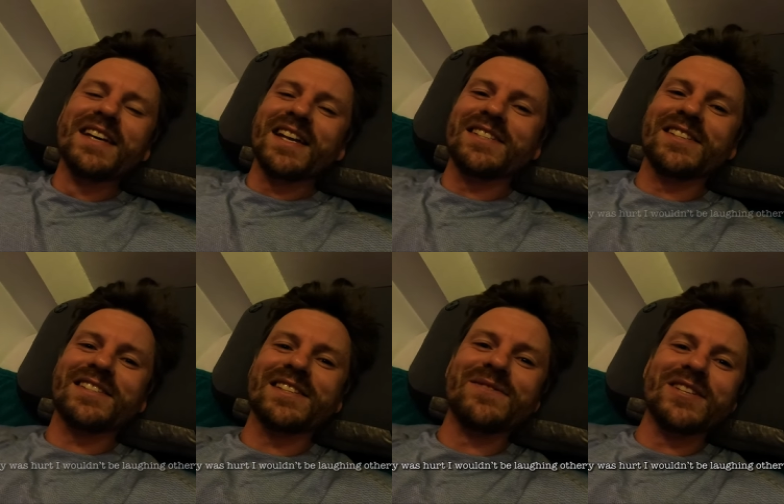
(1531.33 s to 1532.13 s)
As you can
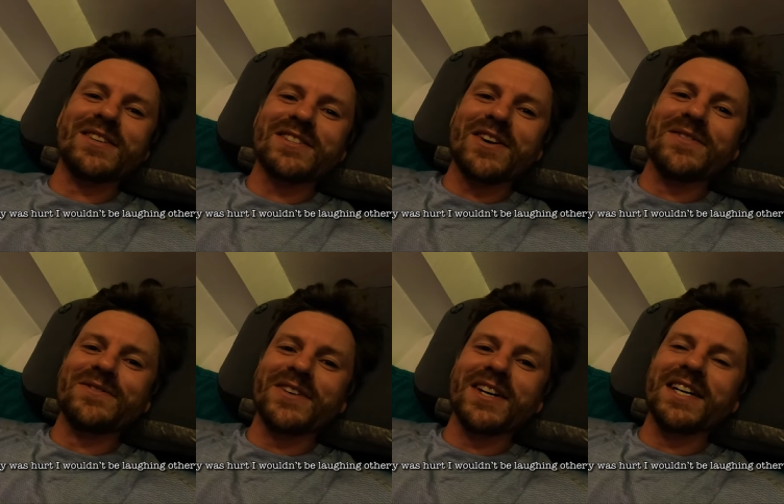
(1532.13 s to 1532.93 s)
see in the video, it's on
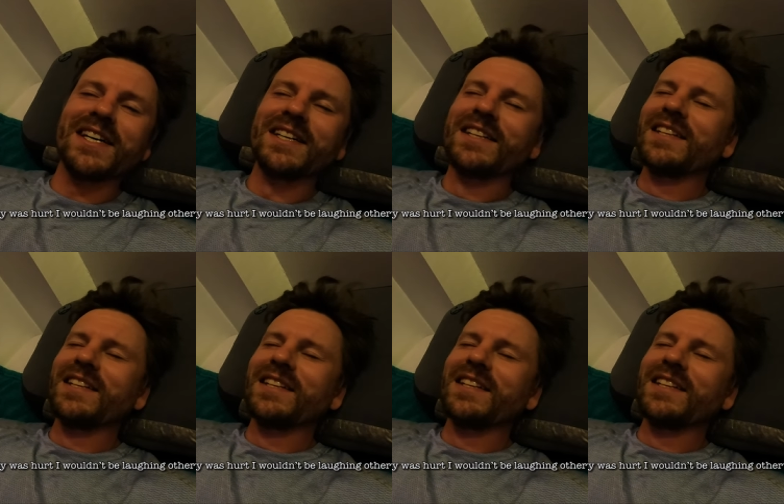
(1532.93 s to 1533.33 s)
fire.